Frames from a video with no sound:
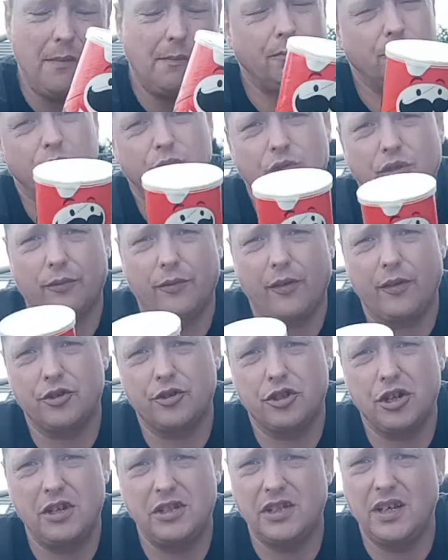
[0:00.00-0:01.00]
not very
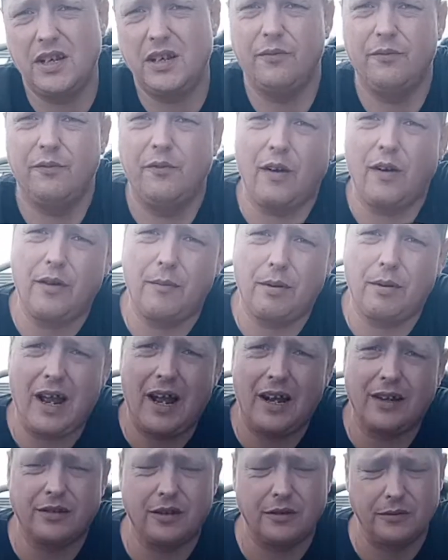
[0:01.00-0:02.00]
cheesy, very
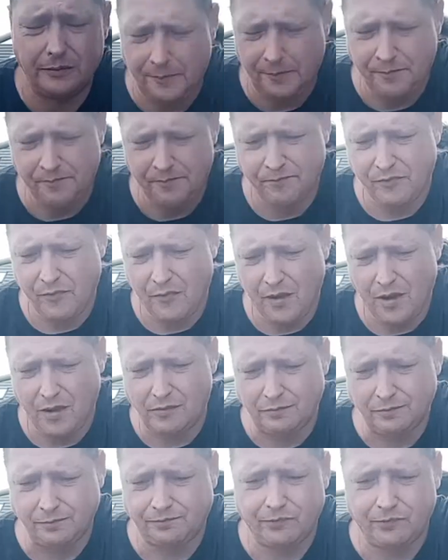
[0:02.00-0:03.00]
bland.
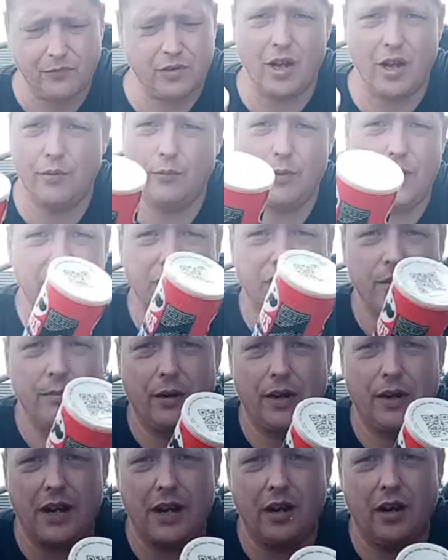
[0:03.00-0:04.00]
Don't waste your money,
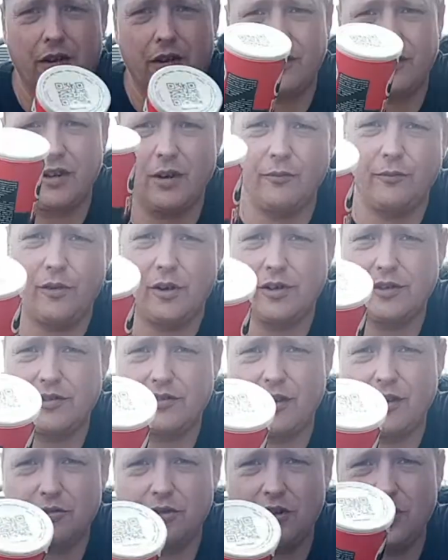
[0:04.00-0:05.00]
guys, go and find yourself
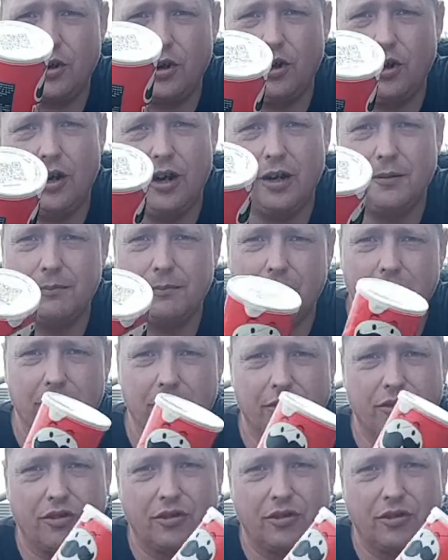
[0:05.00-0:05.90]
something hotter, because